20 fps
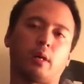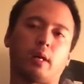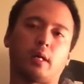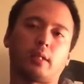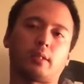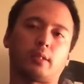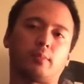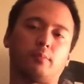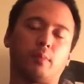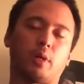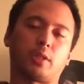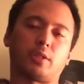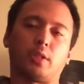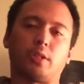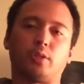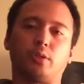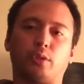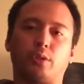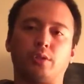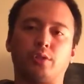as much
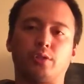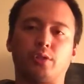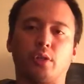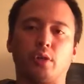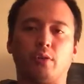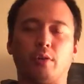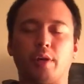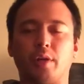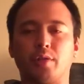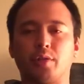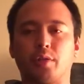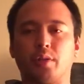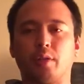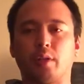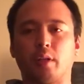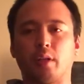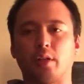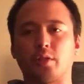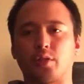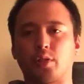into
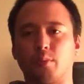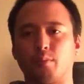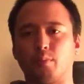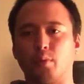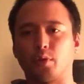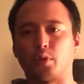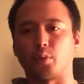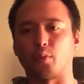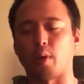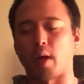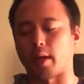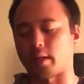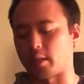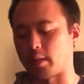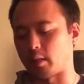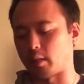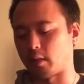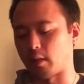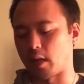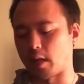consideration unless you're
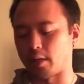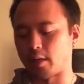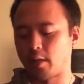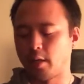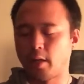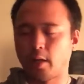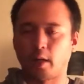bushwhacking a lot.